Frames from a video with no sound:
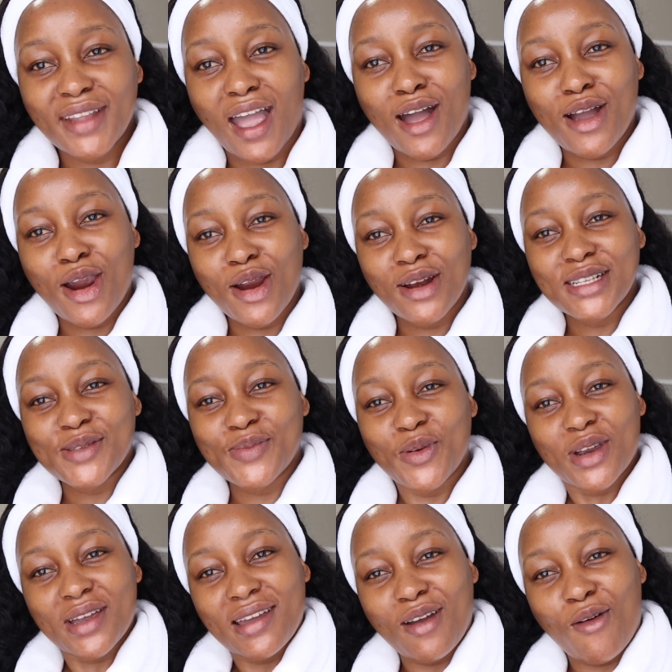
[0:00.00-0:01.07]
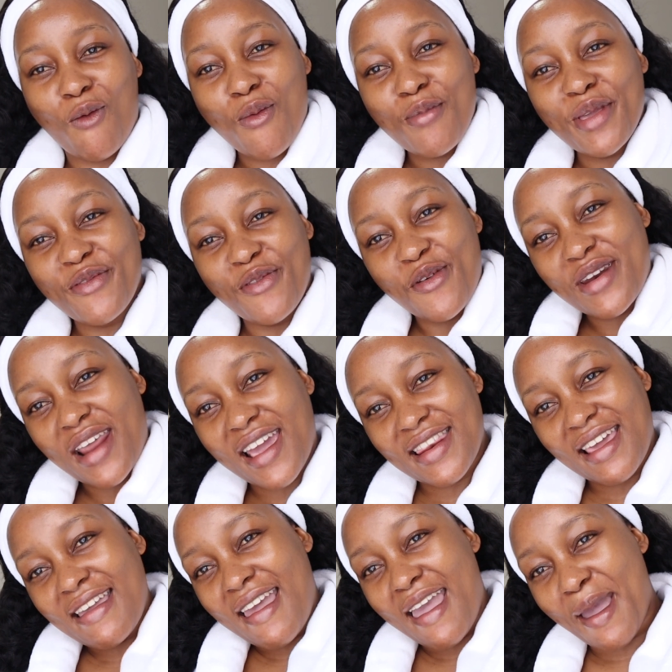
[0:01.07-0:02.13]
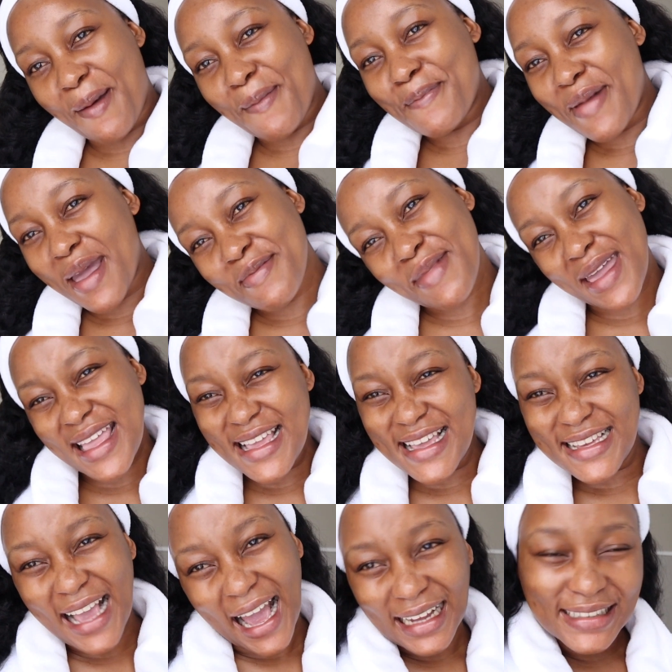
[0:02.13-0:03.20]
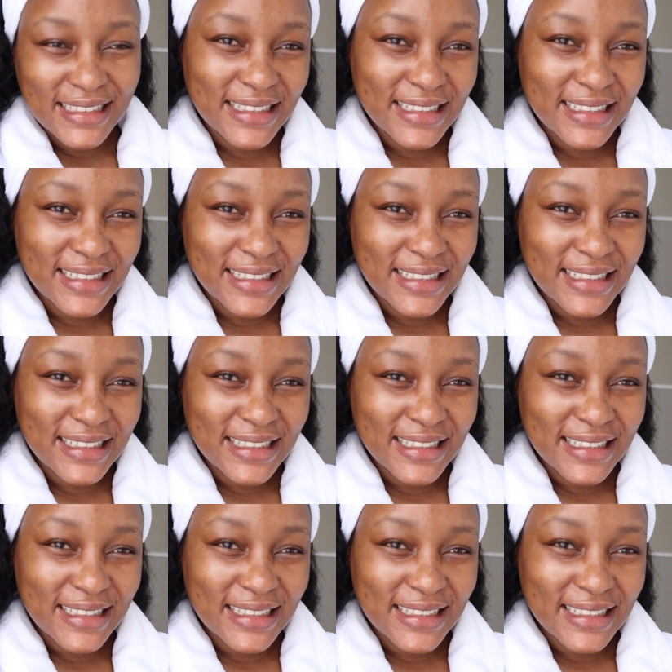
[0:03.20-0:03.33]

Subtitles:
a girl is working all before 9 a.m. baby.